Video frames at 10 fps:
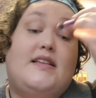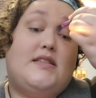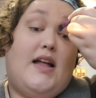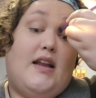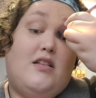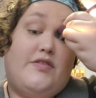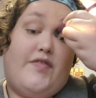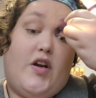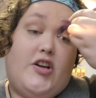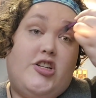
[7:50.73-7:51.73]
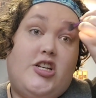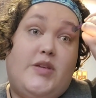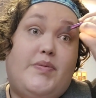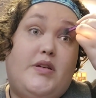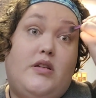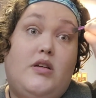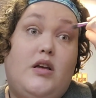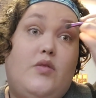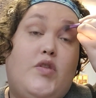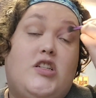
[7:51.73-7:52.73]
is that it's very cheap,
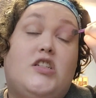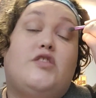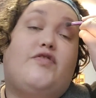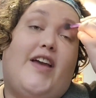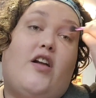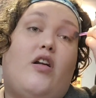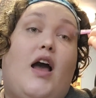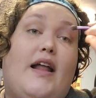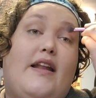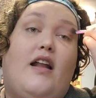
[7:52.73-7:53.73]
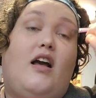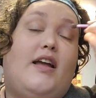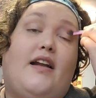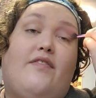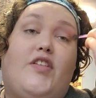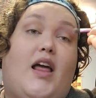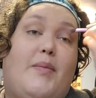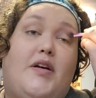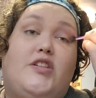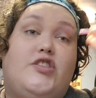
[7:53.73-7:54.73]
which is fair. I did not get it for that
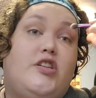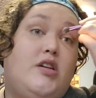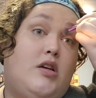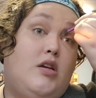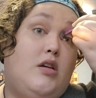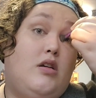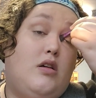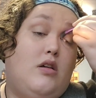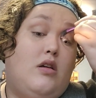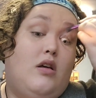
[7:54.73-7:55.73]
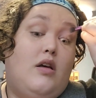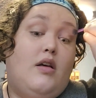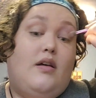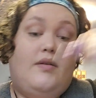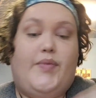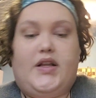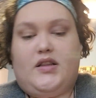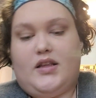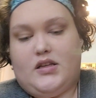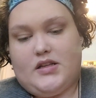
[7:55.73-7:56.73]
much. But
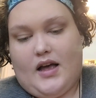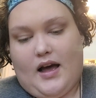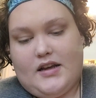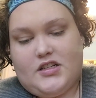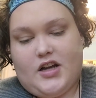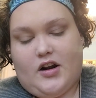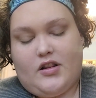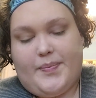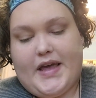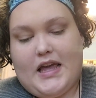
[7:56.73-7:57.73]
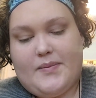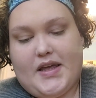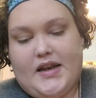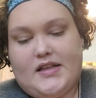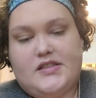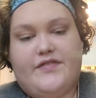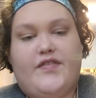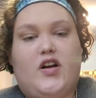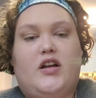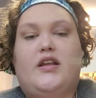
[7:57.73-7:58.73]
the eyeshadow, the pigment isn't
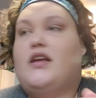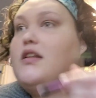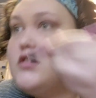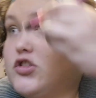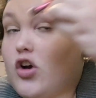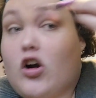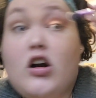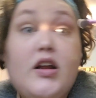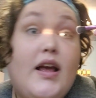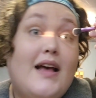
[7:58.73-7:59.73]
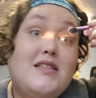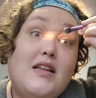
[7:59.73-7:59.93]
very dark as